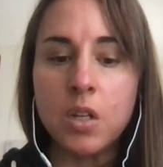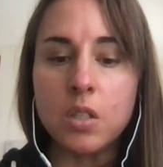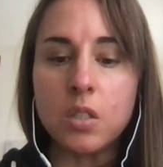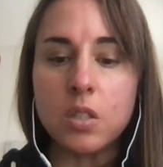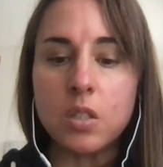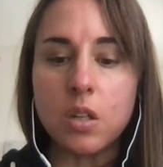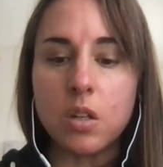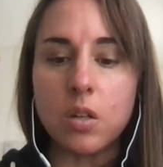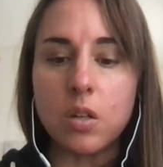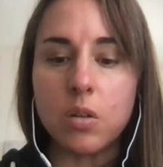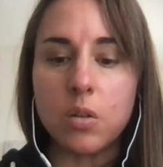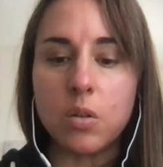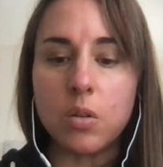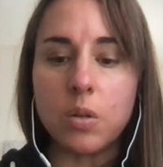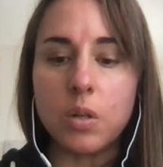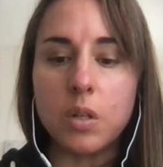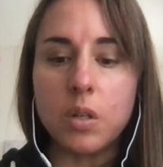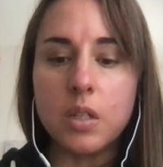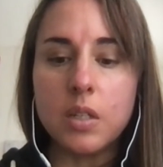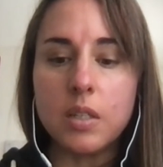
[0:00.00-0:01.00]

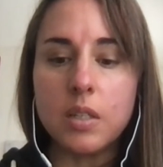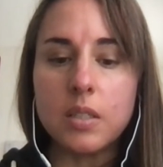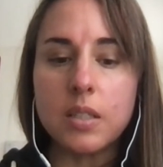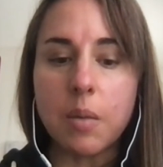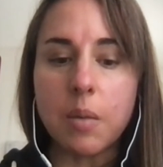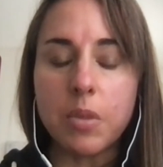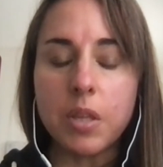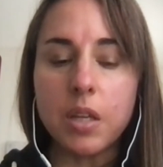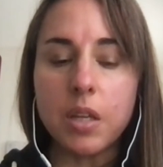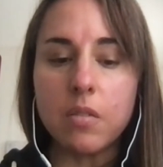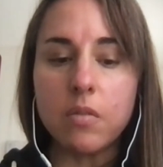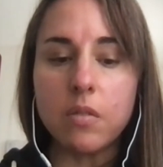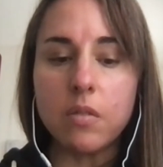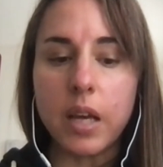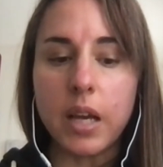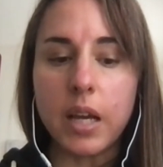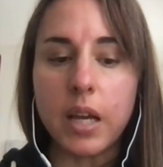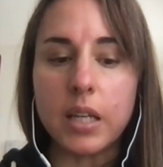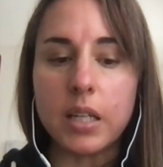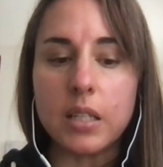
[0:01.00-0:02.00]
So something
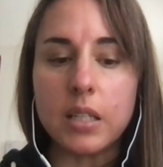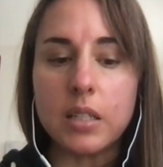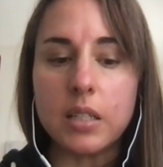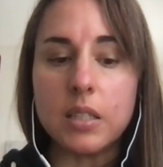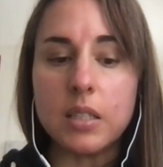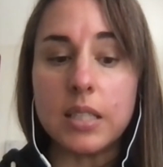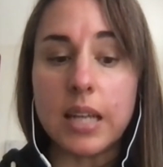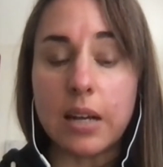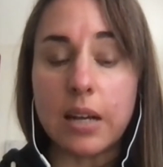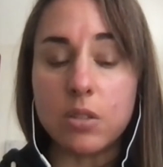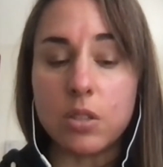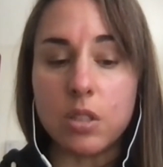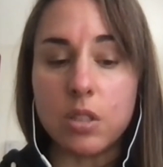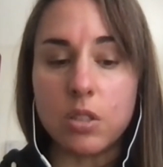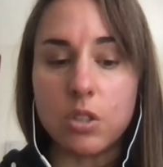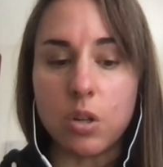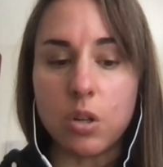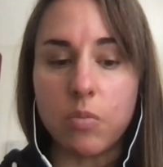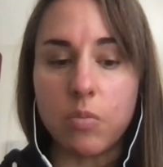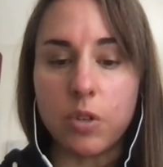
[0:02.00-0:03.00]
like Down
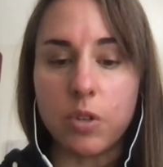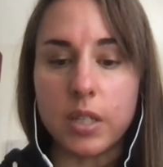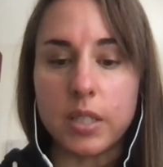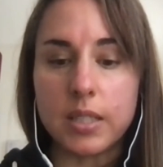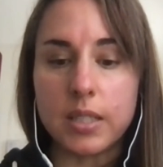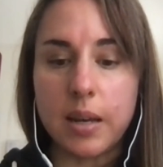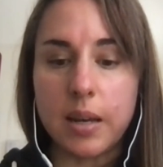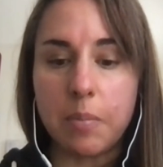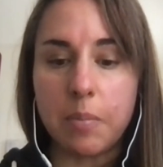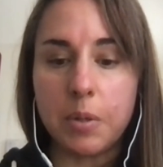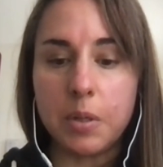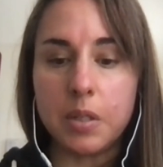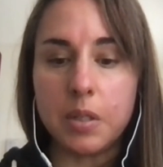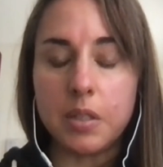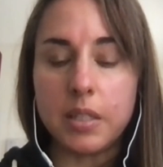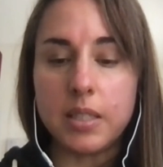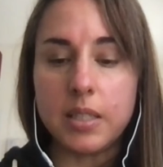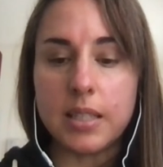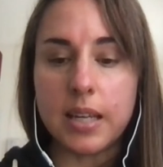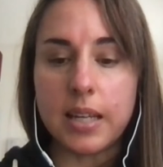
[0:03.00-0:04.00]
syndrome, for example,
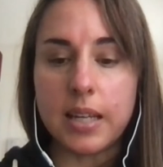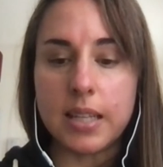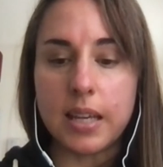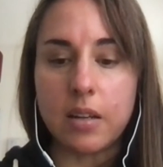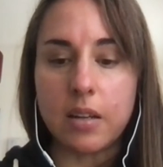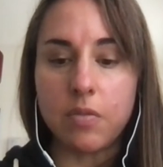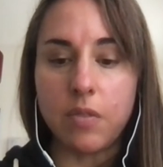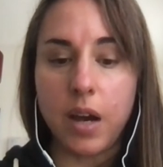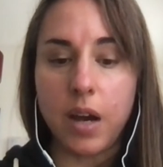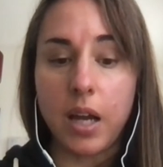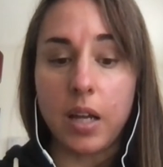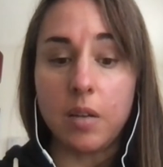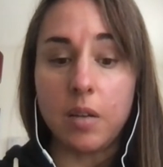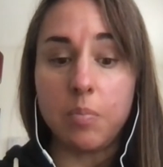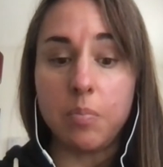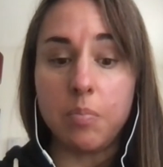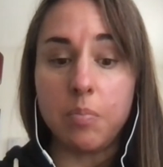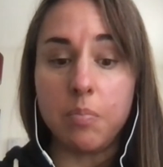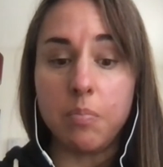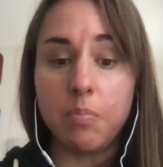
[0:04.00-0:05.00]
is identified
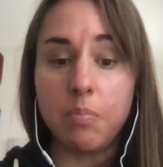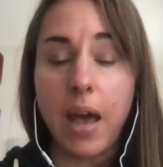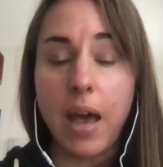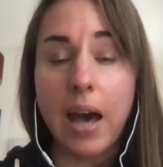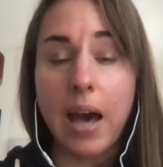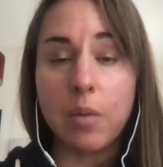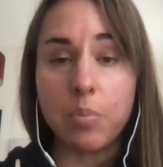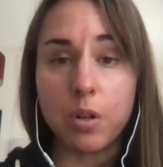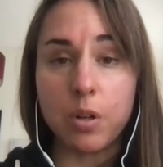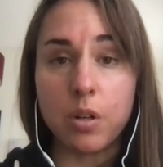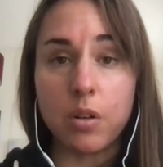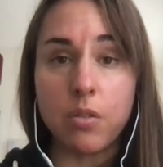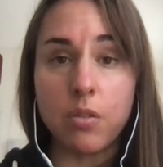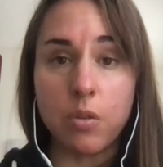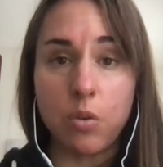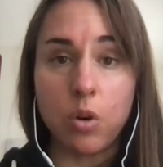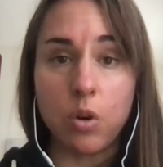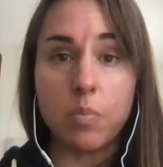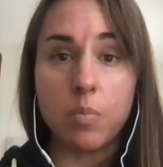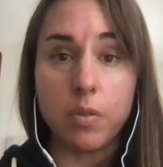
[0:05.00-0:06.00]
at birth
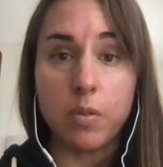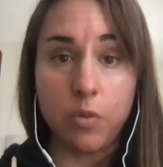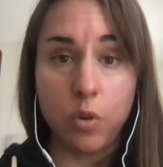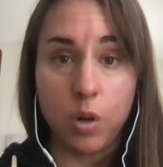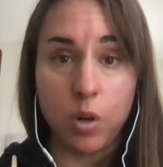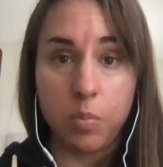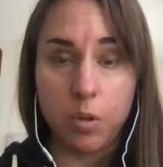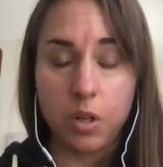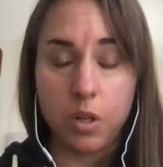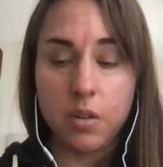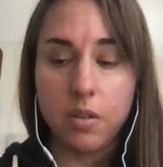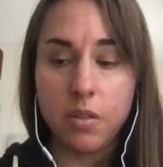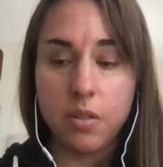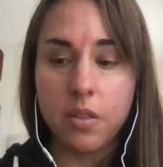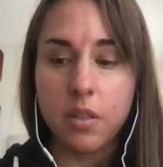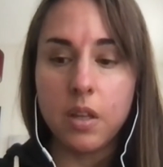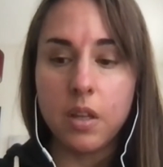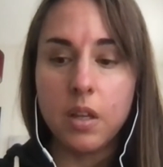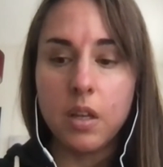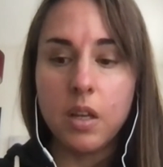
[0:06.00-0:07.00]
or before
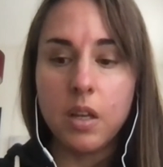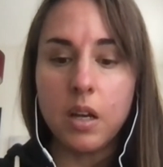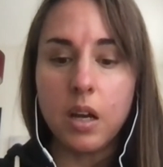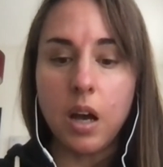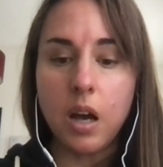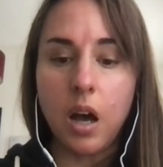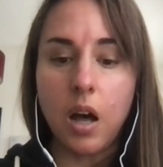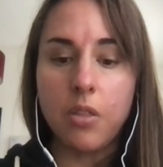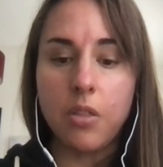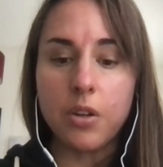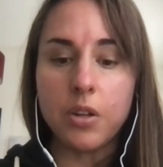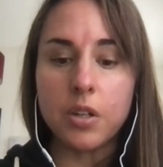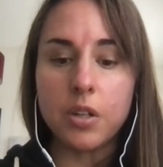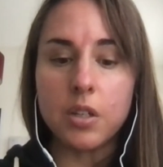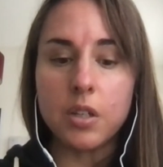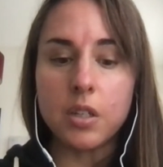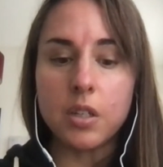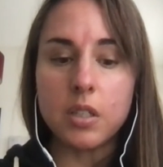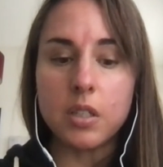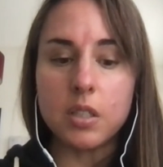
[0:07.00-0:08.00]
birth.
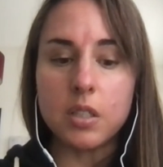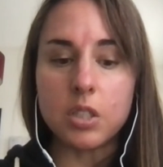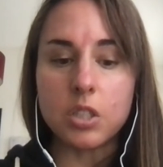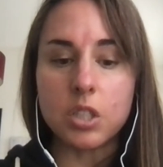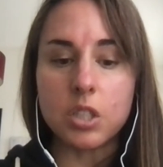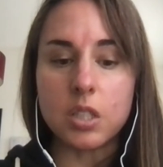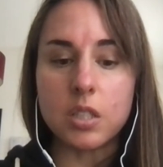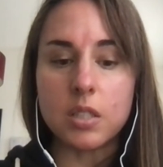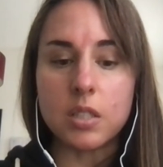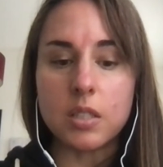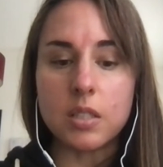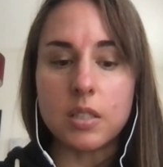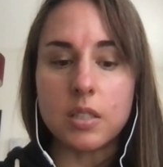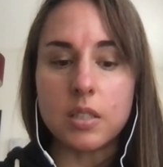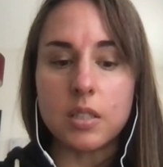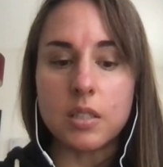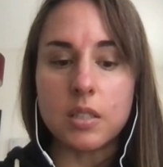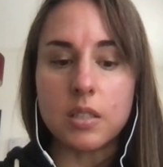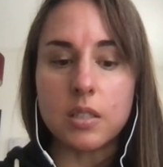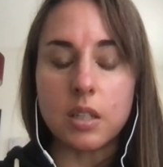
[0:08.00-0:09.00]
Other
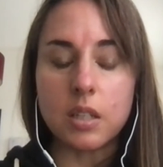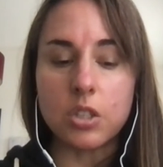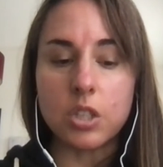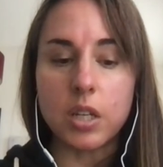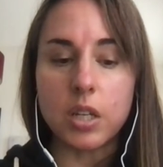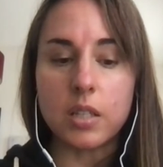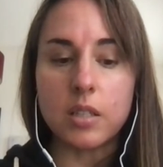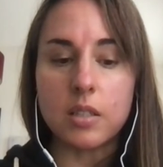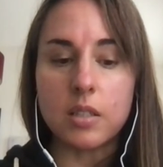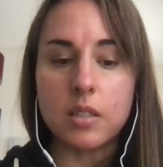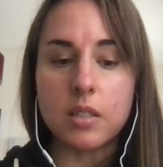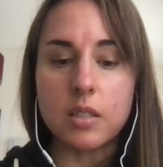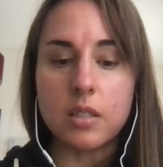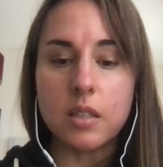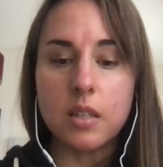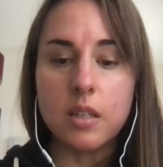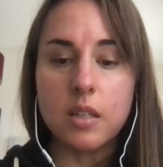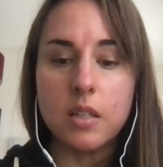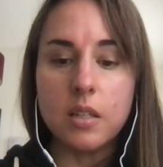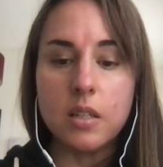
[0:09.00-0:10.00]
conditions such as
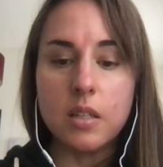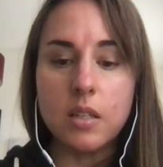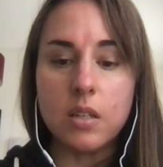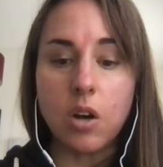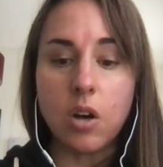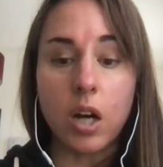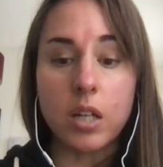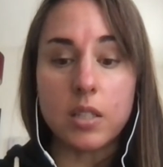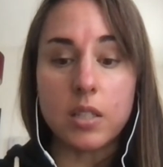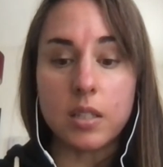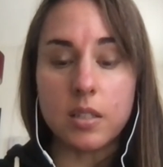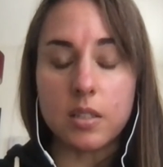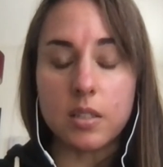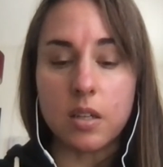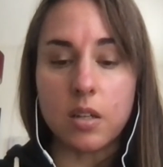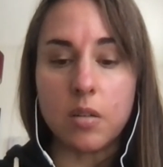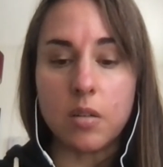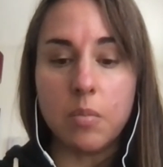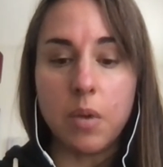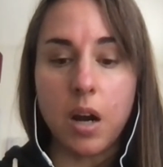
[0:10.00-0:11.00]

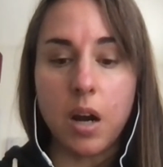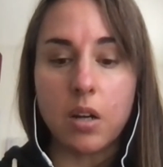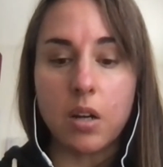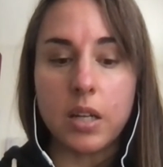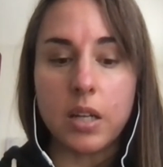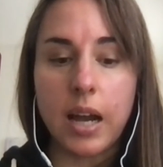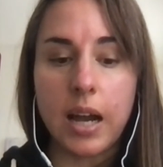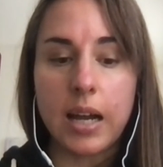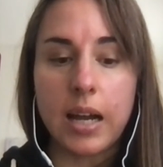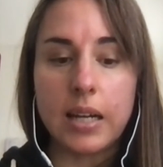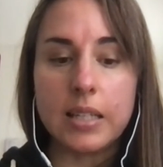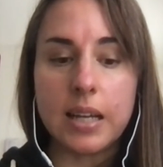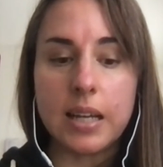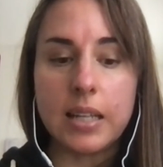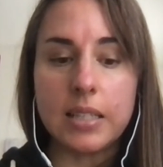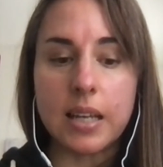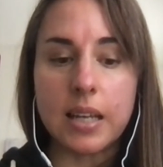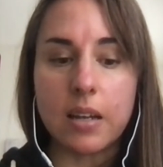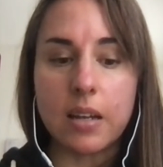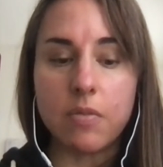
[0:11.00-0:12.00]
autism are not
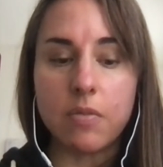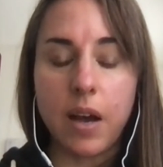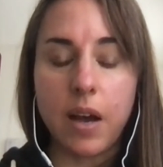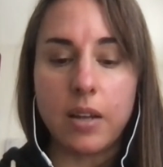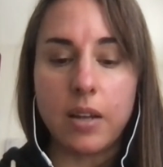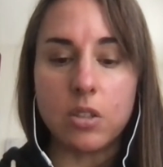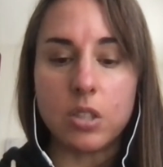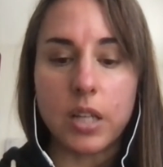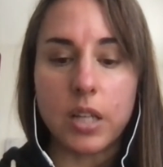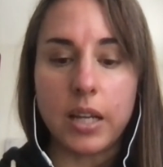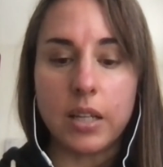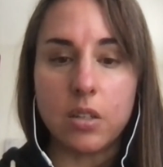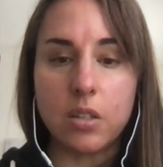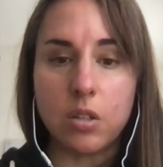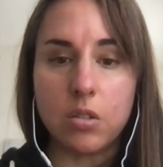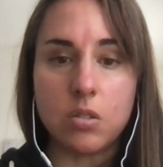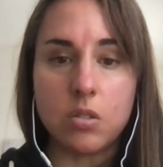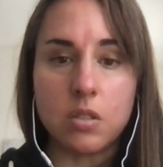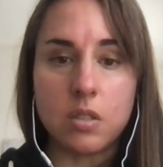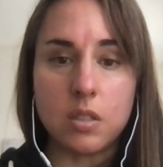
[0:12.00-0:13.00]
identified or
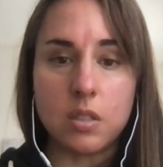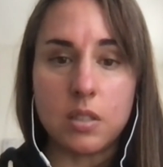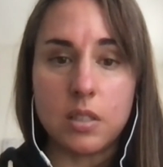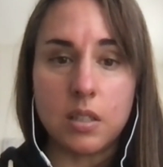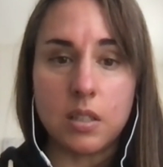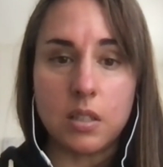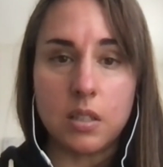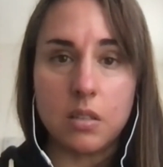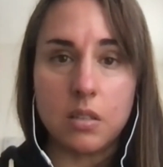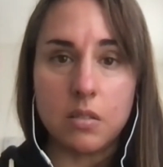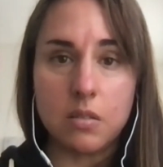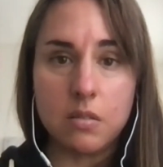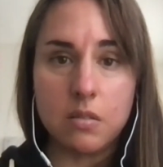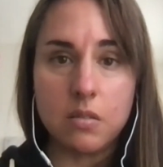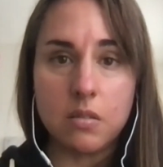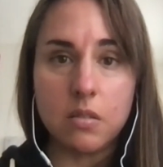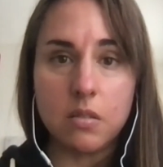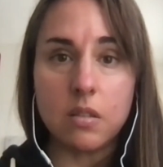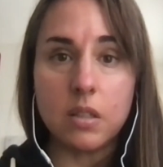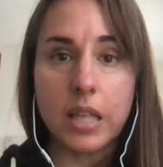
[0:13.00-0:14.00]
diagnosed until
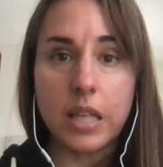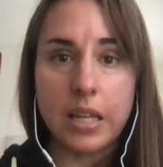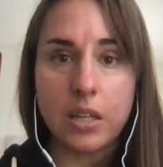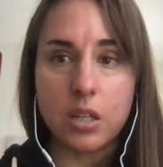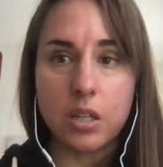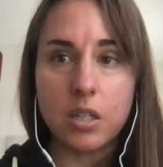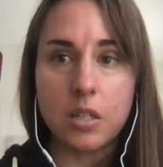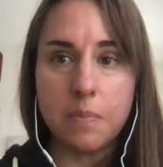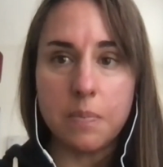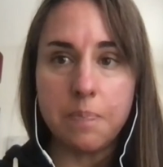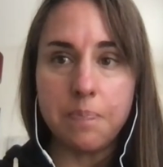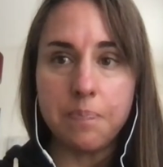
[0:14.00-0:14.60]
later.